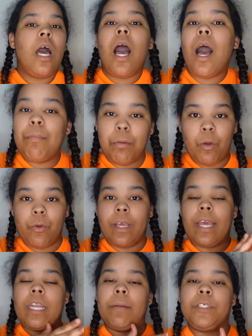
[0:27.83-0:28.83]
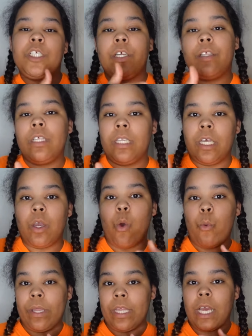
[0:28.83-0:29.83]
upload it and i'm gonna share the link
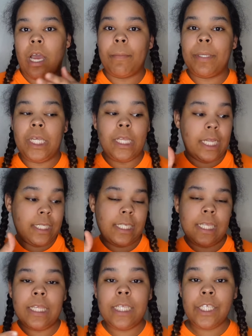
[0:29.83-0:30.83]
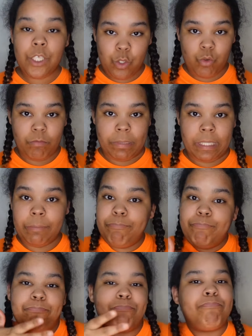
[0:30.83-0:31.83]
with the company that sent this to me
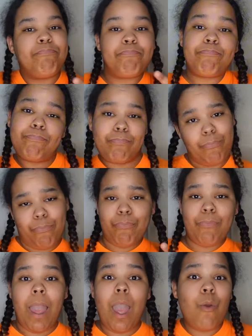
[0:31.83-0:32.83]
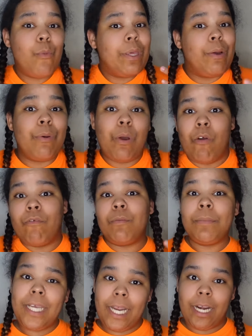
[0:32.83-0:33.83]
and we gonna go
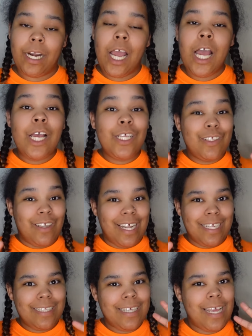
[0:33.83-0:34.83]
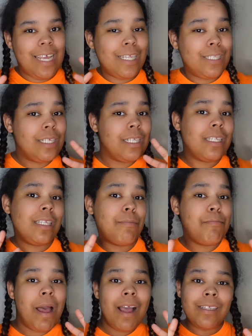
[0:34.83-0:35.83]
from there so let's get into this
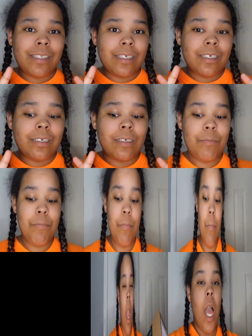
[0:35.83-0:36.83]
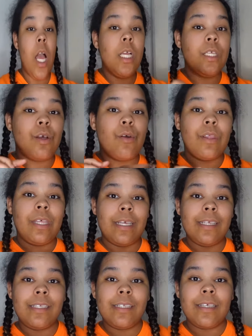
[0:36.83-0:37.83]
unboxing so
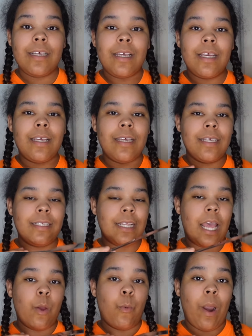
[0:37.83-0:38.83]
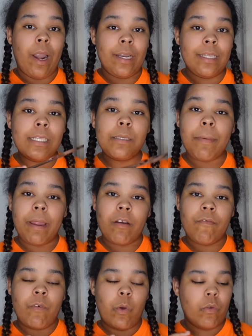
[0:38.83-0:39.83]
this is a wireless
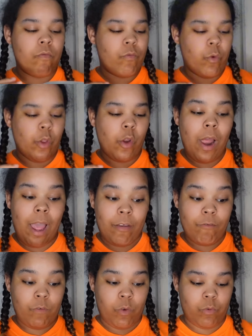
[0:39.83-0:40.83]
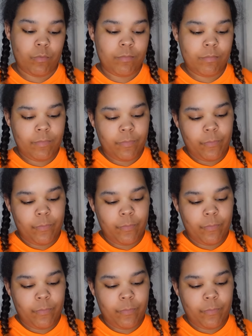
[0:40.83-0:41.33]
microphone for your iphone